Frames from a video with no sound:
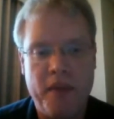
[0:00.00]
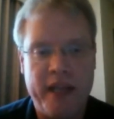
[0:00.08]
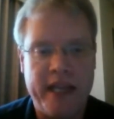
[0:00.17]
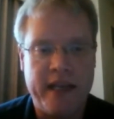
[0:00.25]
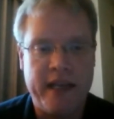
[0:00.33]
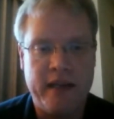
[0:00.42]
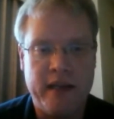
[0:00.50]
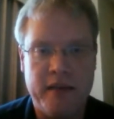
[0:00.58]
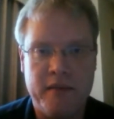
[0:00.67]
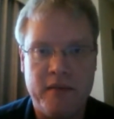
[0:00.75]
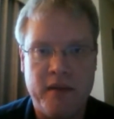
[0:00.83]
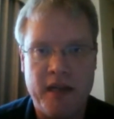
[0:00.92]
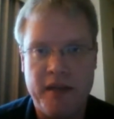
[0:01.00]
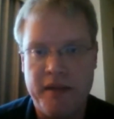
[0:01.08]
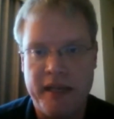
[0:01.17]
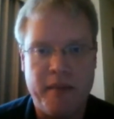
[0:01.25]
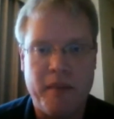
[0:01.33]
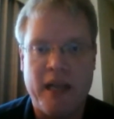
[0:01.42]
they can
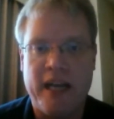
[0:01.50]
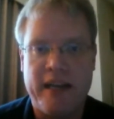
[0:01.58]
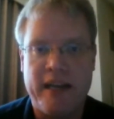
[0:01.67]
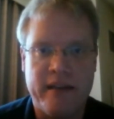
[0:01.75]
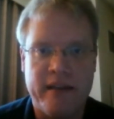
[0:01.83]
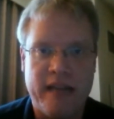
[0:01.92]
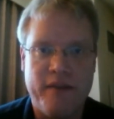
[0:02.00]
then apply to the